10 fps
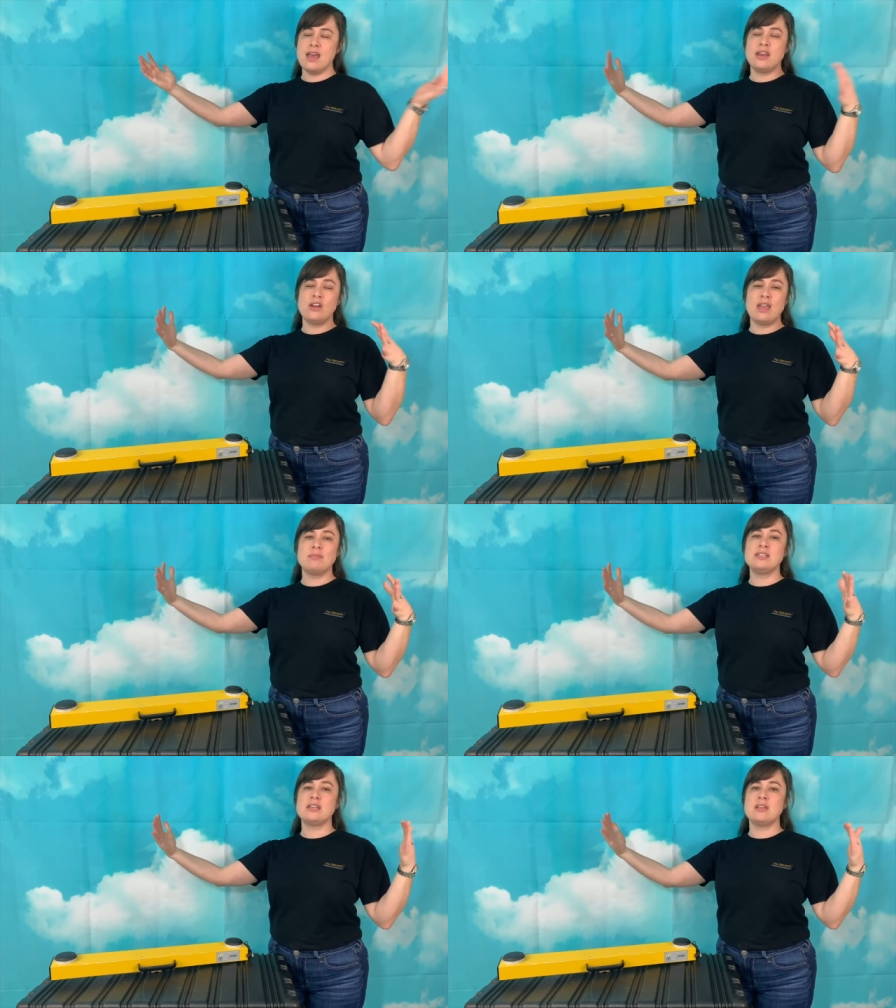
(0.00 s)
and are
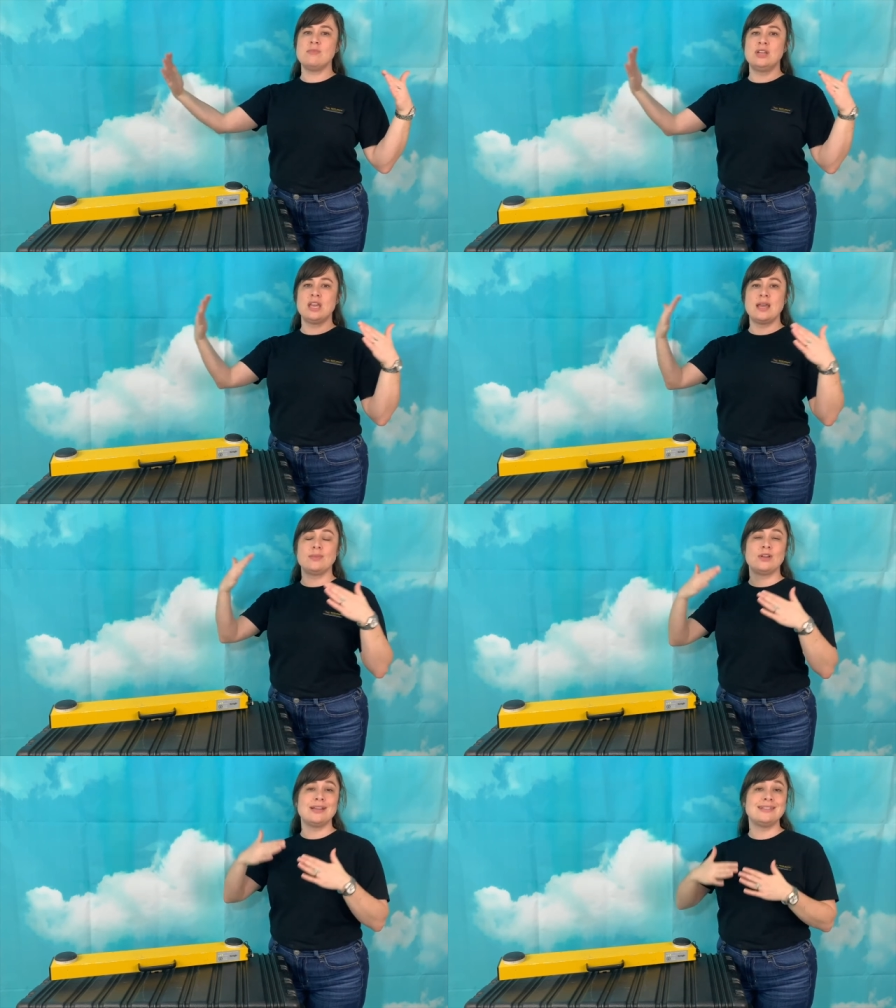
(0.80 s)
able to
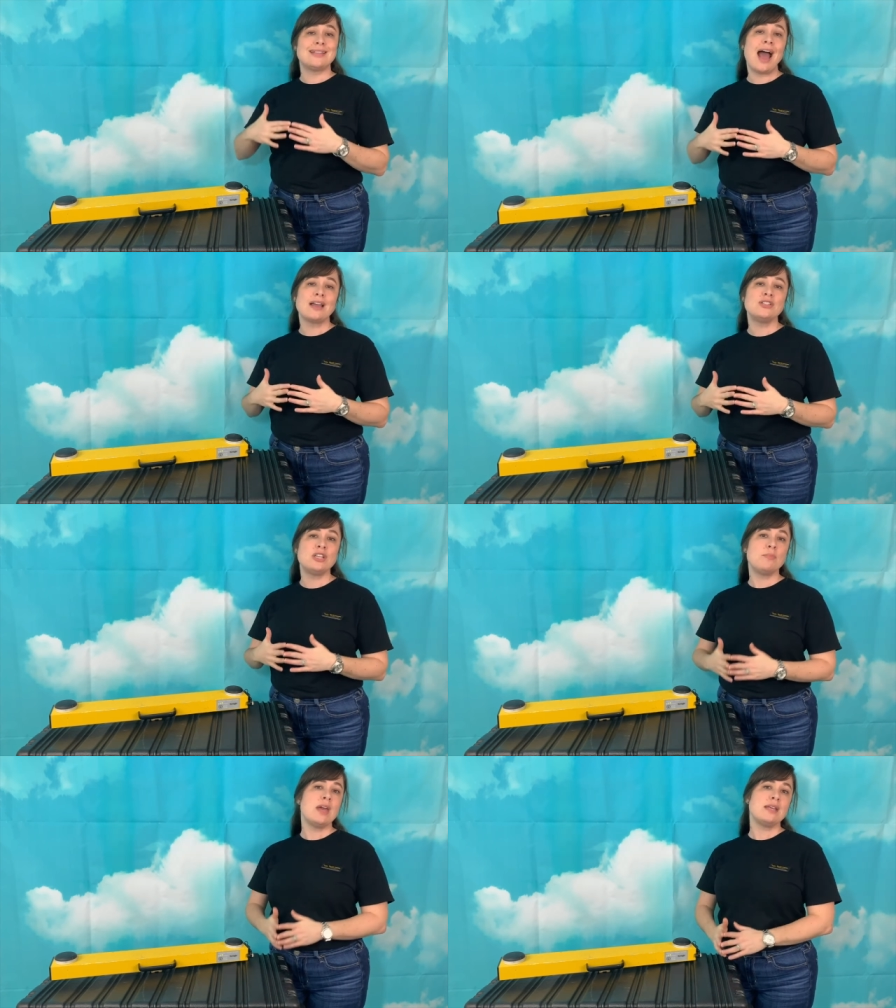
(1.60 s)
communicate their exact
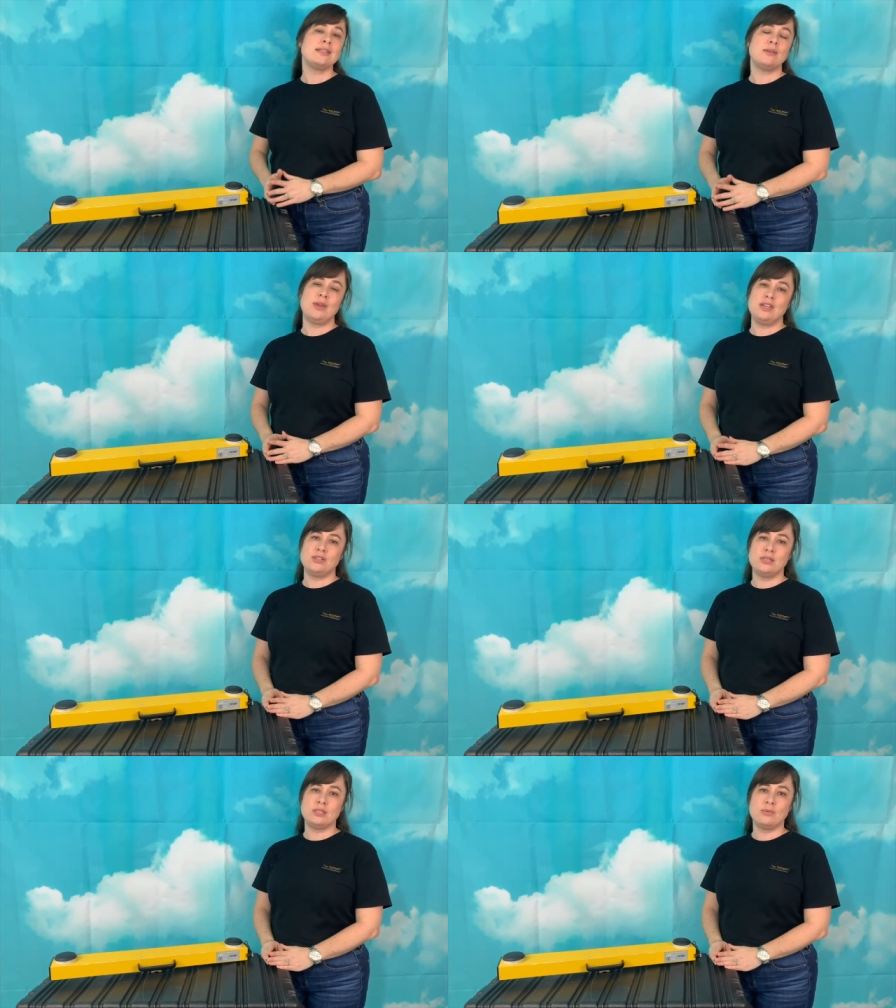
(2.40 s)
GPS
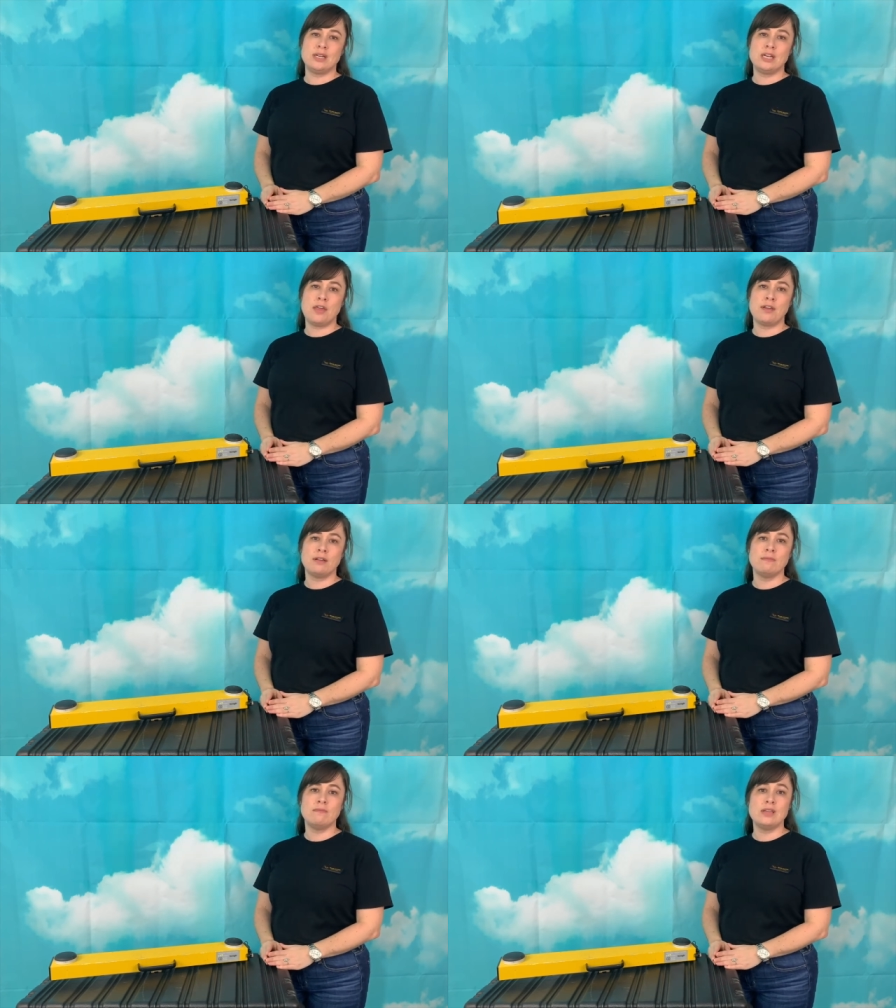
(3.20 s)
location to one
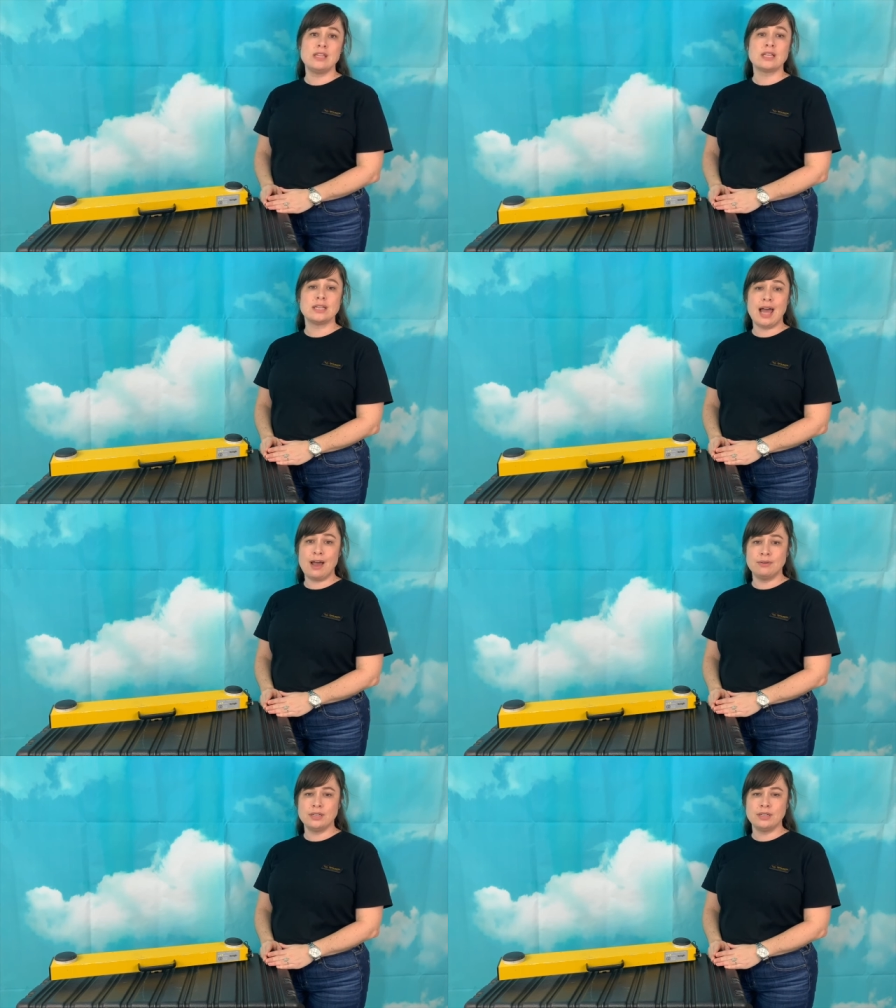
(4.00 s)
another via the
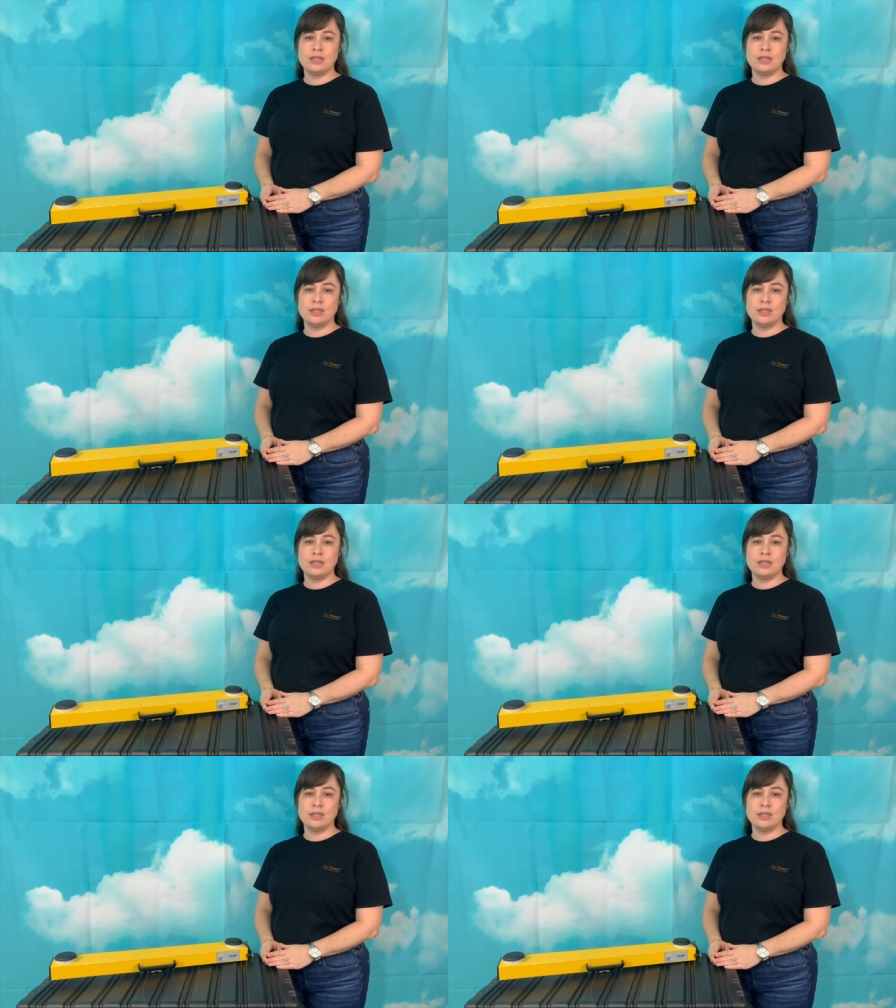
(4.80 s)
cloud.